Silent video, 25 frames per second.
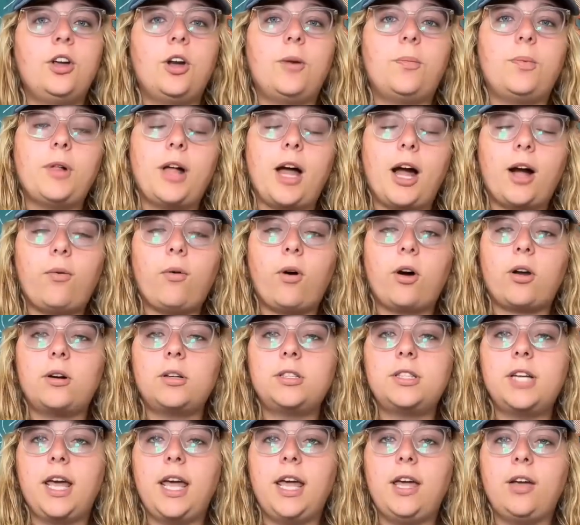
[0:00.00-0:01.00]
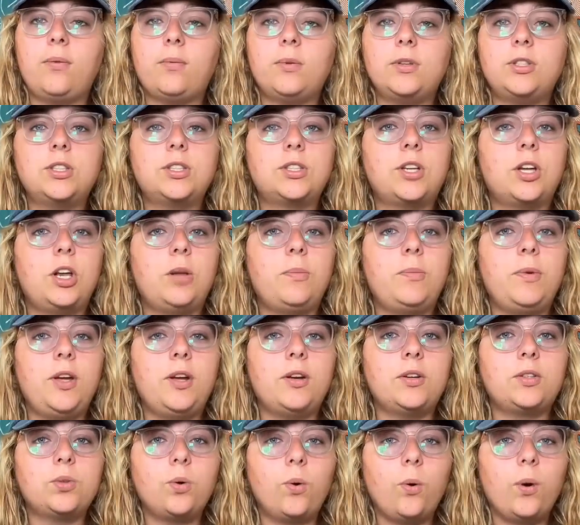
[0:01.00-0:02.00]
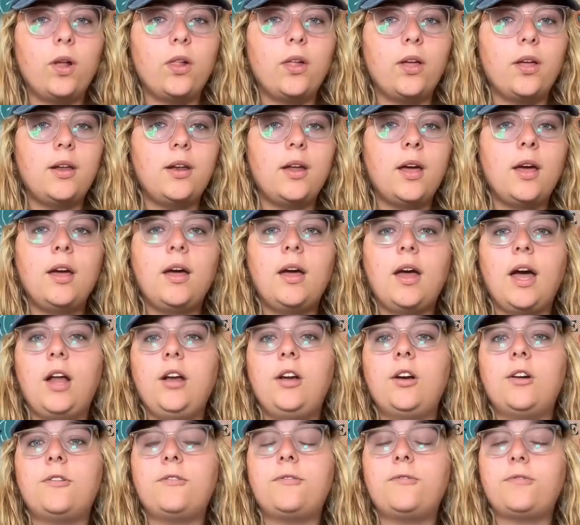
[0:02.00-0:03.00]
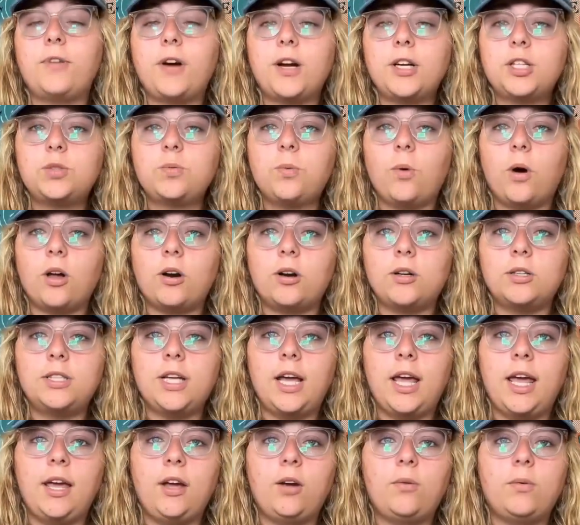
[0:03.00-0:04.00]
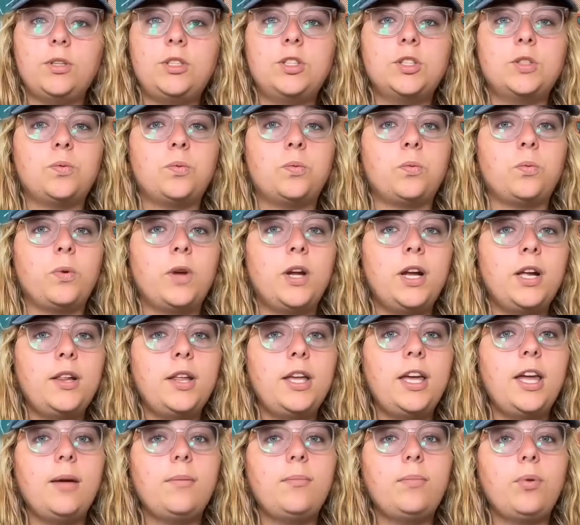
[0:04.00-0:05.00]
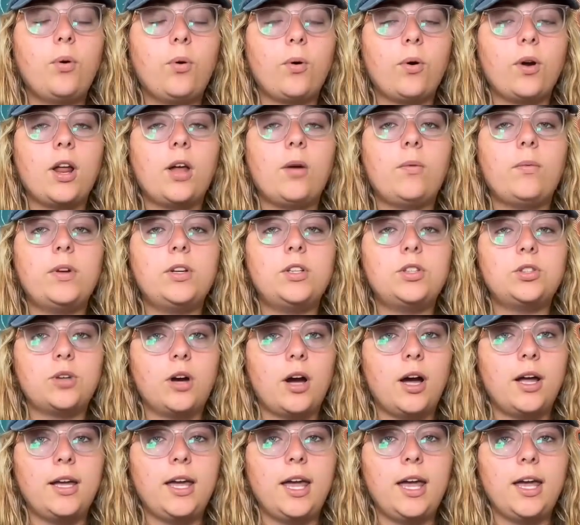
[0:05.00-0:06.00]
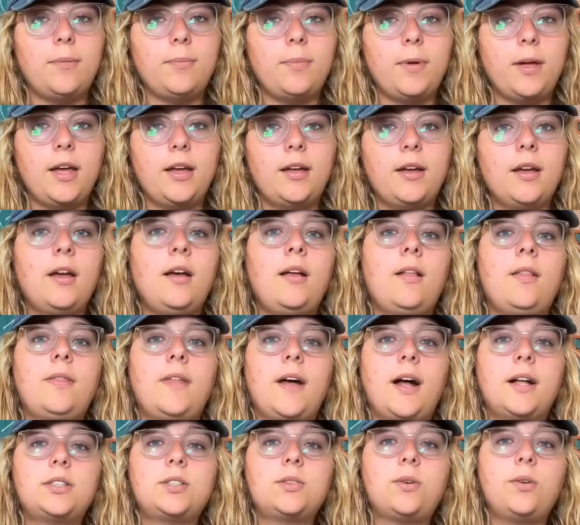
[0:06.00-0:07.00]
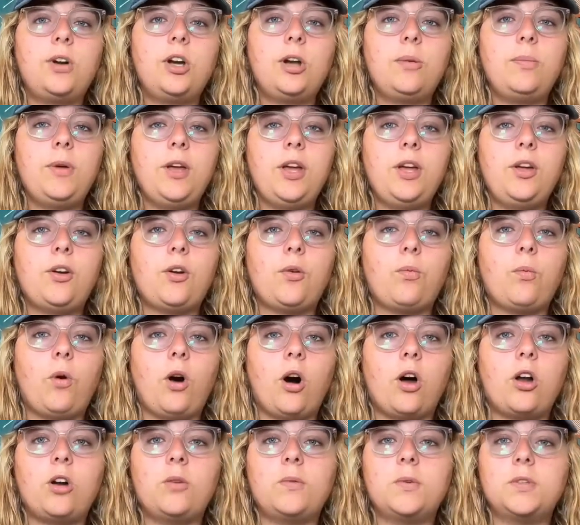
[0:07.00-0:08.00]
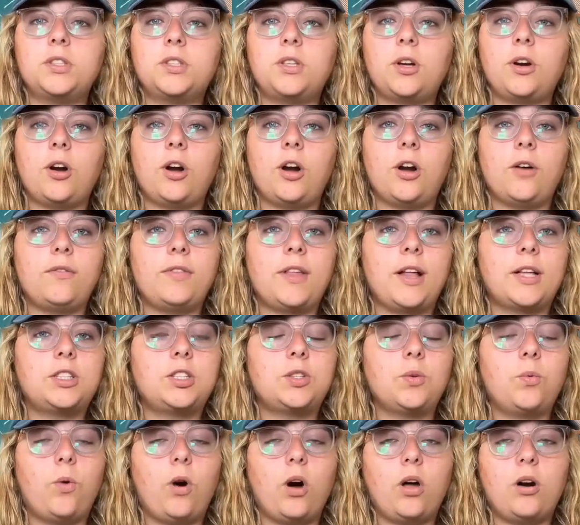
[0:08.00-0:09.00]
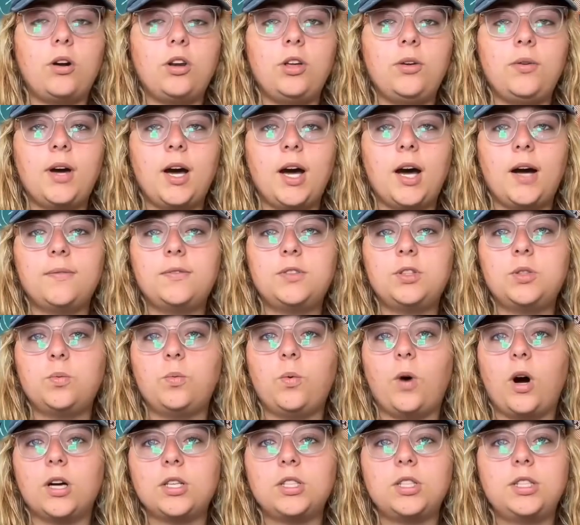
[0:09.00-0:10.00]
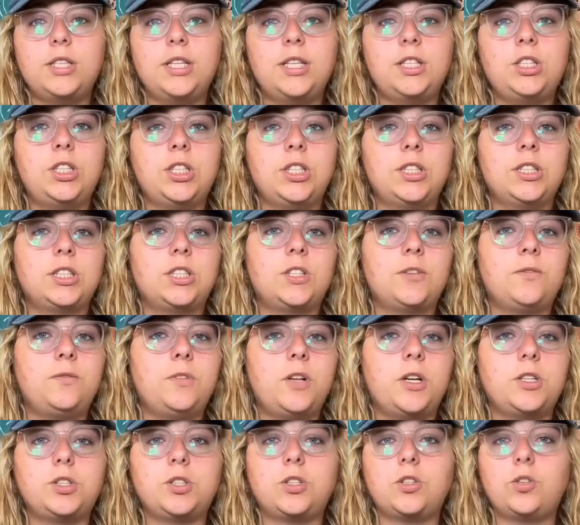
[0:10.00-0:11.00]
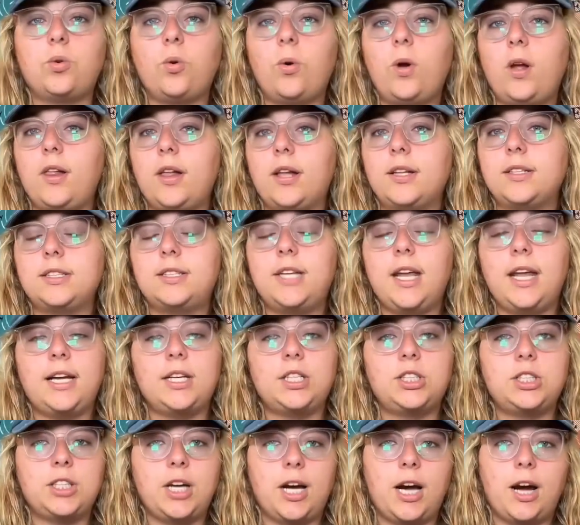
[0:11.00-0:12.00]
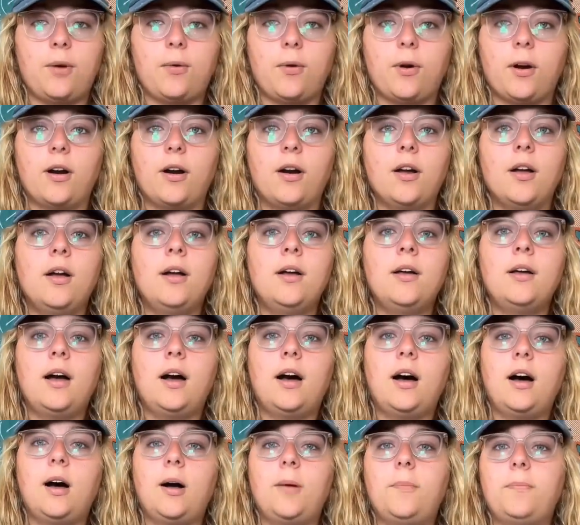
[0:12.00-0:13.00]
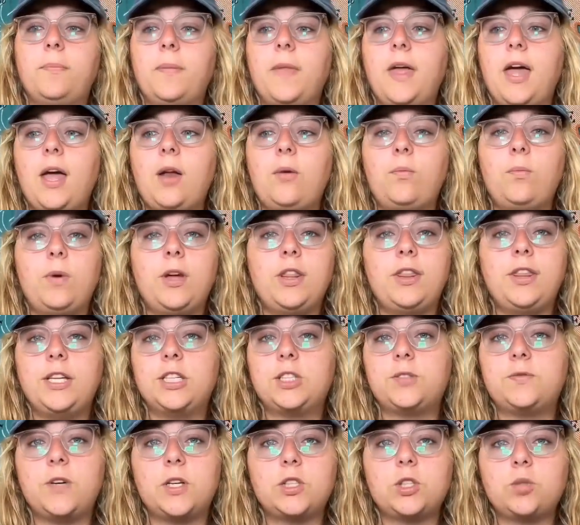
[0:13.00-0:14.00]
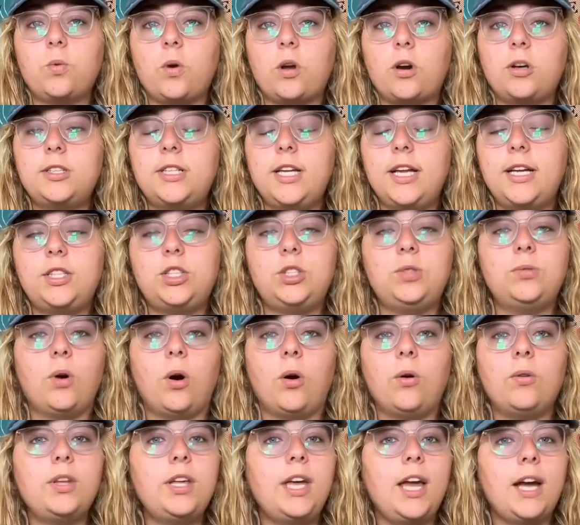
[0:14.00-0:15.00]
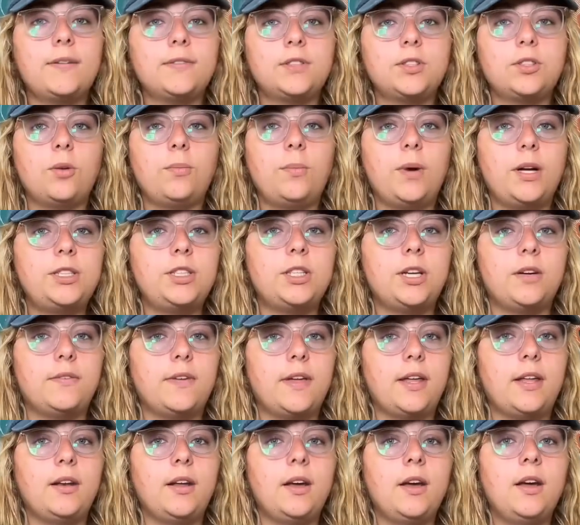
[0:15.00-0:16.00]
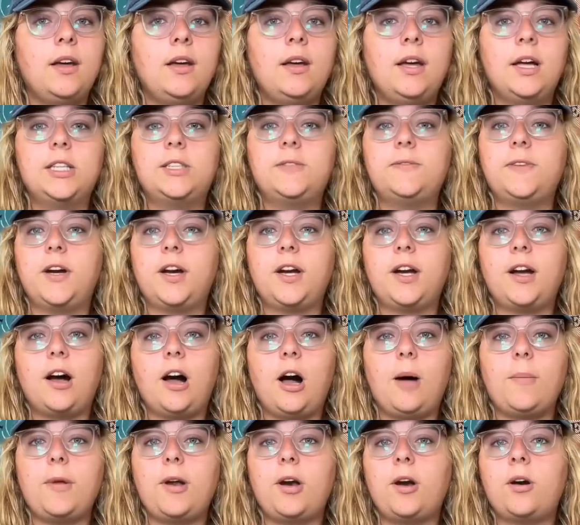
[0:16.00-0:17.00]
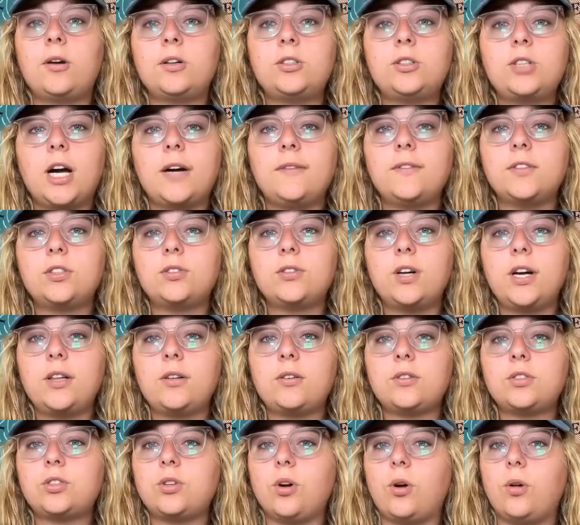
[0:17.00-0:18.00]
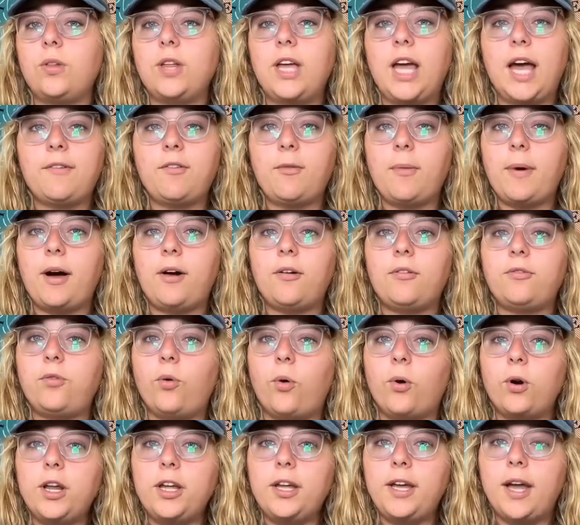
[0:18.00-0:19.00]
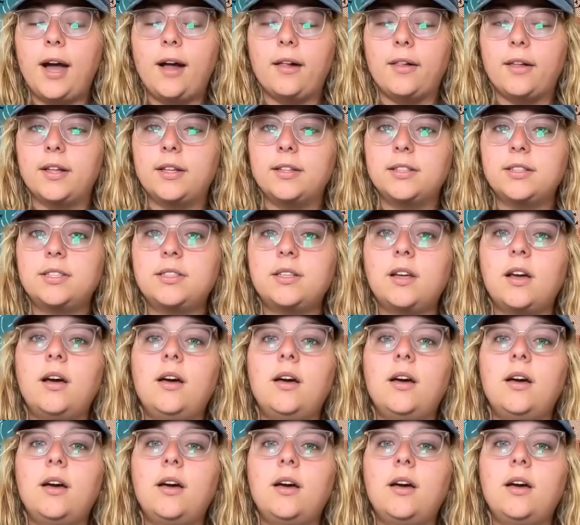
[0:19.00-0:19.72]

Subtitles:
Your black water tank, which is gonna be your toilet, and your fresh water tank, which is really important when dry camping. That's going to be your water reserve. That's the water you have to wash dishes, to flush the toilet, to take a shower. And with these freshwater tanks, you only have so much of it. It's very common in our travel trailers to only have about 40 gallons.